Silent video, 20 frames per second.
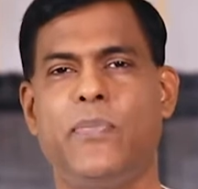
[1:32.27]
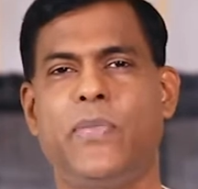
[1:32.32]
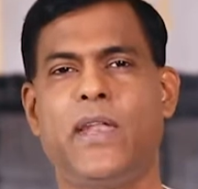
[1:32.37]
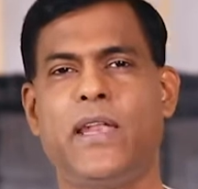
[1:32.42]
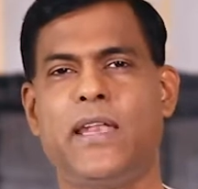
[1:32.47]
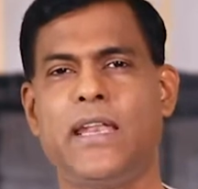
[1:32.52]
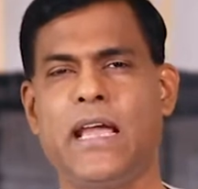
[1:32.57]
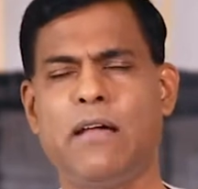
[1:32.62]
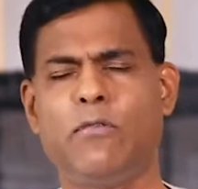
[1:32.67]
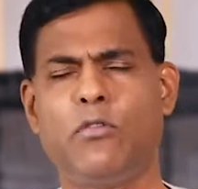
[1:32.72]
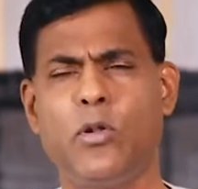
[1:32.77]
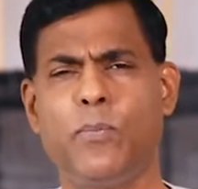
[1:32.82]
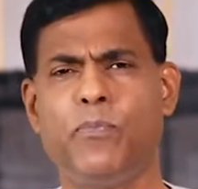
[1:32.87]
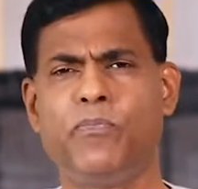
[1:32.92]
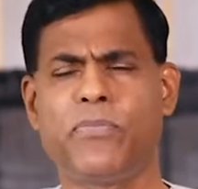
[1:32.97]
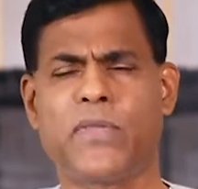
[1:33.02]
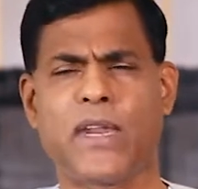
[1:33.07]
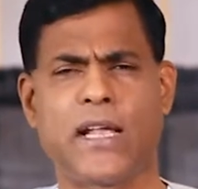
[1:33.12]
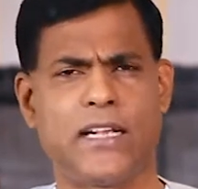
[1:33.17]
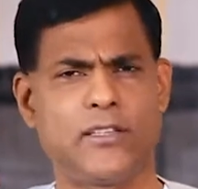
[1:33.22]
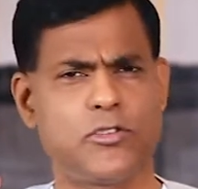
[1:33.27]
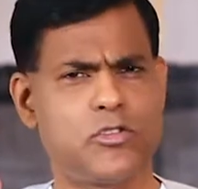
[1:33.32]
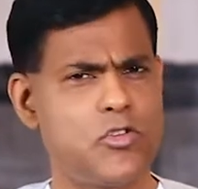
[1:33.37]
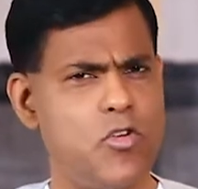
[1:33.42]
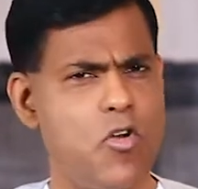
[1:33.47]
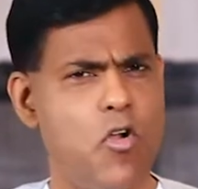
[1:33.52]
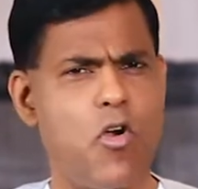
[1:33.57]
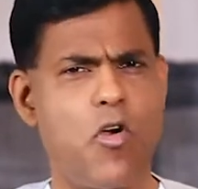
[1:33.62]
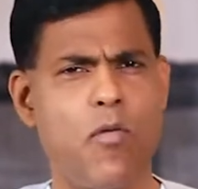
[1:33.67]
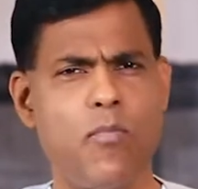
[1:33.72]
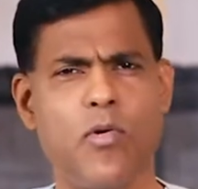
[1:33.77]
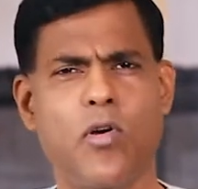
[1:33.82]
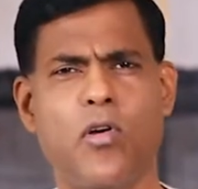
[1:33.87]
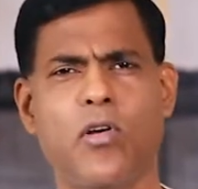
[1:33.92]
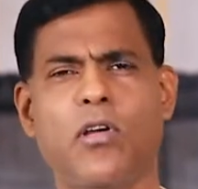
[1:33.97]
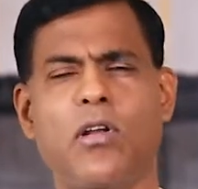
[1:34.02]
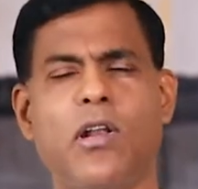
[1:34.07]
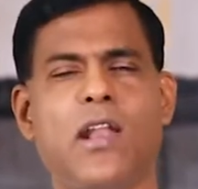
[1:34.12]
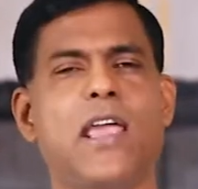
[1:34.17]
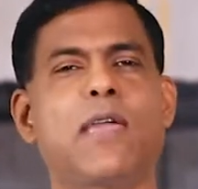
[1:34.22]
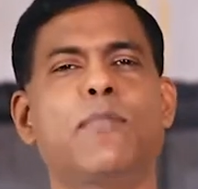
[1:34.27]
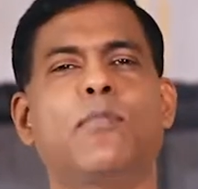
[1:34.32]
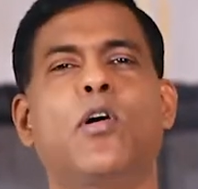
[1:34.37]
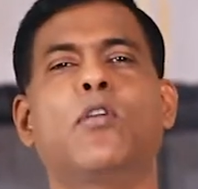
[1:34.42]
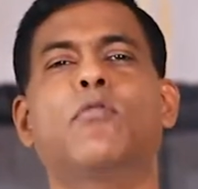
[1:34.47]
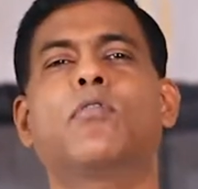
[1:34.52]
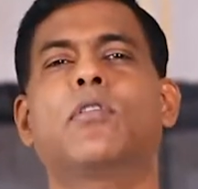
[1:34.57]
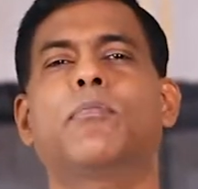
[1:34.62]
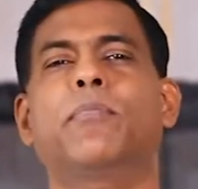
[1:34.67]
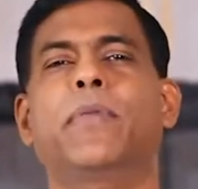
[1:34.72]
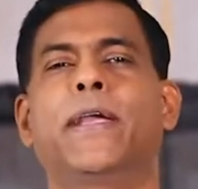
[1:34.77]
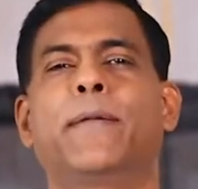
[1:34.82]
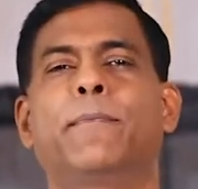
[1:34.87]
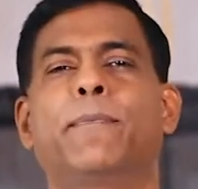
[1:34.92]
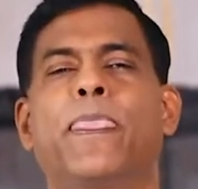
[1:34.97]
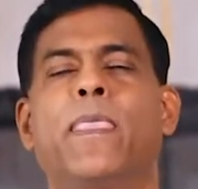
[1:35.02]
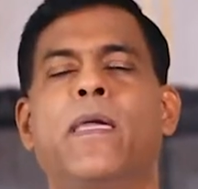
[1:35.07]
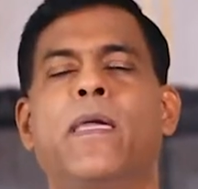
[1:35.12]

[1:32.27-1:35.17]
The devil has no more claim over me.